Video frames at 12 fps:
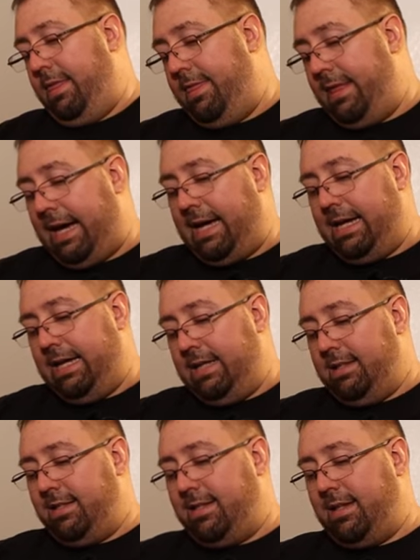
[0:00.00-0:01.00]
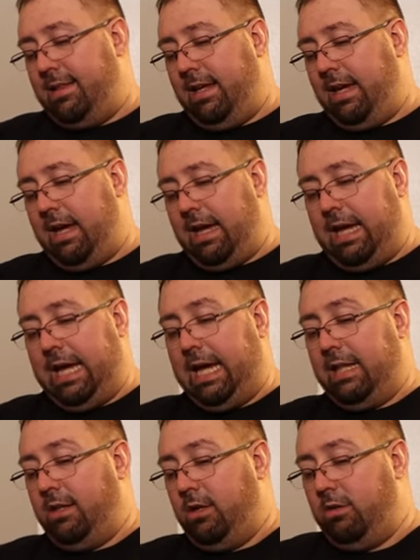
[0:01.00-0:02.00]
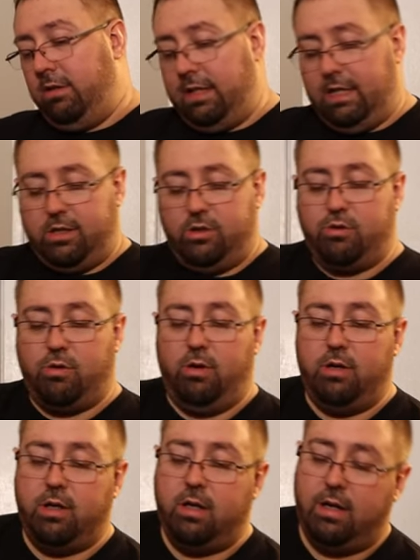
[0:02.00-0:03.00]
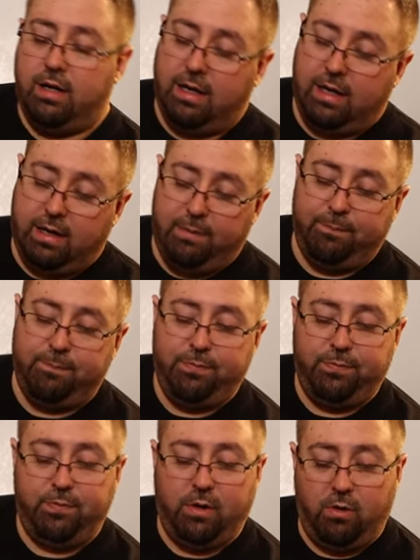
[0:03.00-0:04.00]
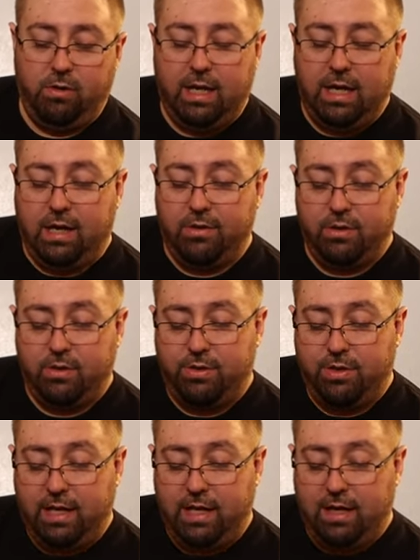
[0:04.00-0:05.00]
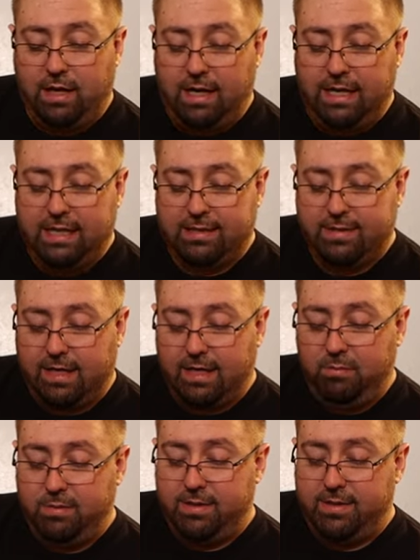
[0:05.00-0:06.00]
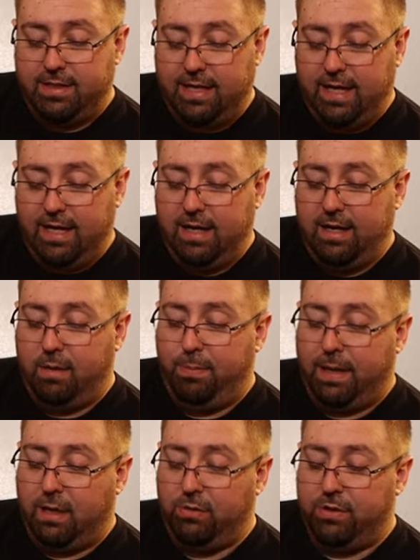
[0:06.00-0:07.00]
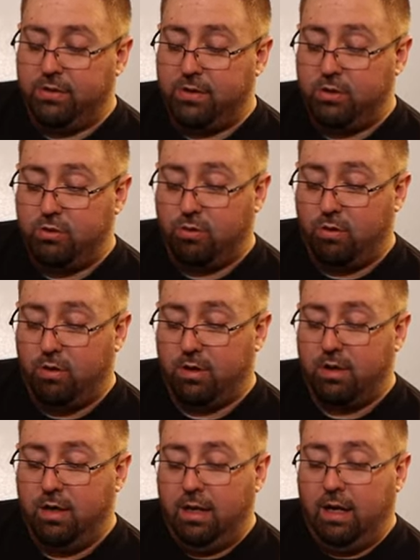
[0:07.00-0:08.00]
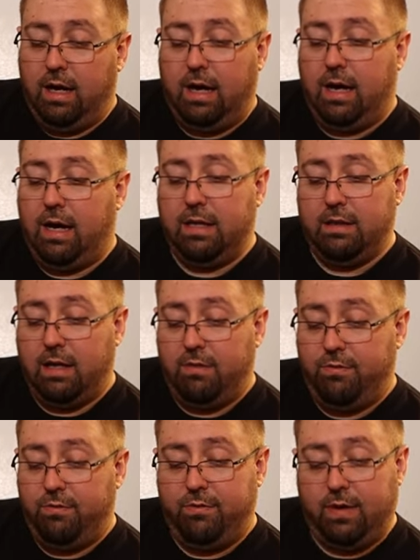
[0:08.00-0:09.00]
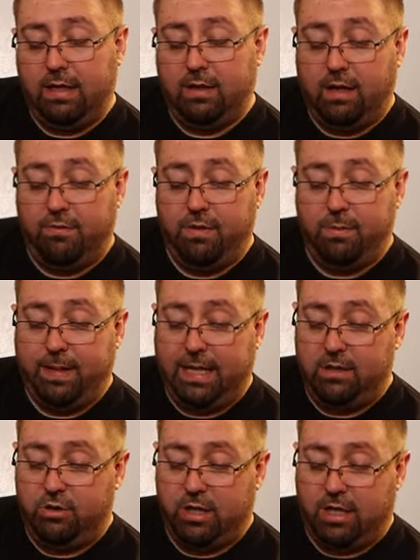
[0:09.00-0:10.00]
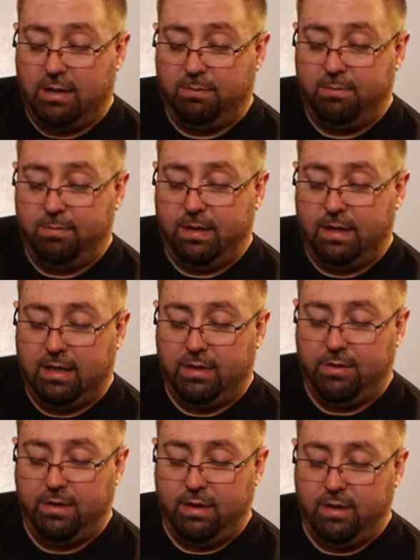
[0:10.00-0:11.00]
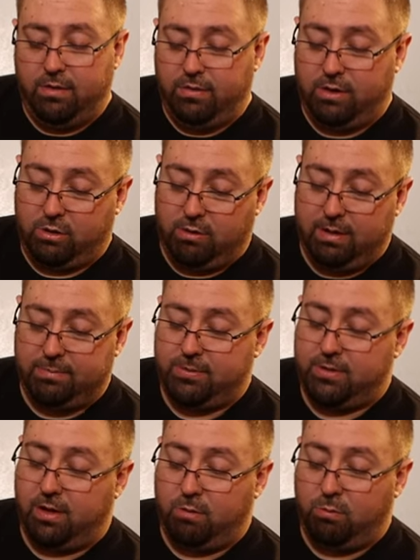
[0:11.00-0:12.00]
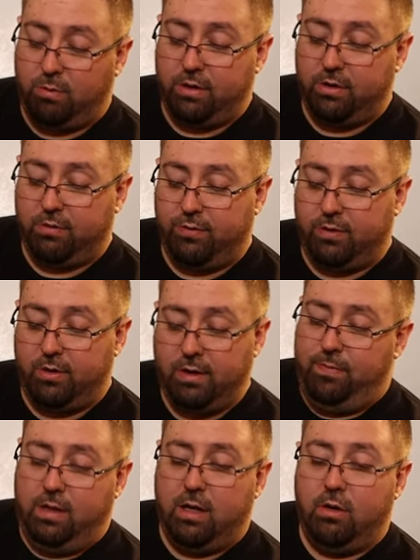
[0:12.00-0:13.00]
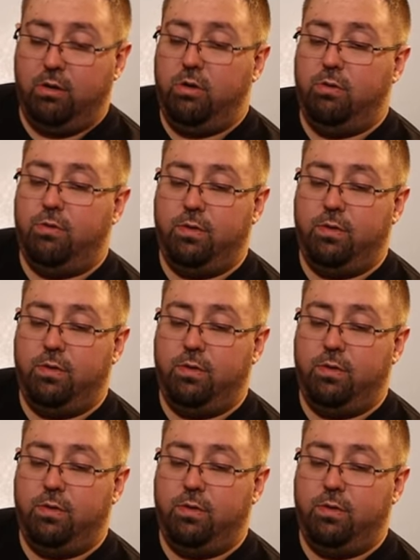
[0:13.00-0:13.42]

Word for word: that is the Halo Elite controller. Um, only other thing I guess I would say about this controller, Uh, I love I love the paint job. Uh, the the grips are wonderful. You know, you've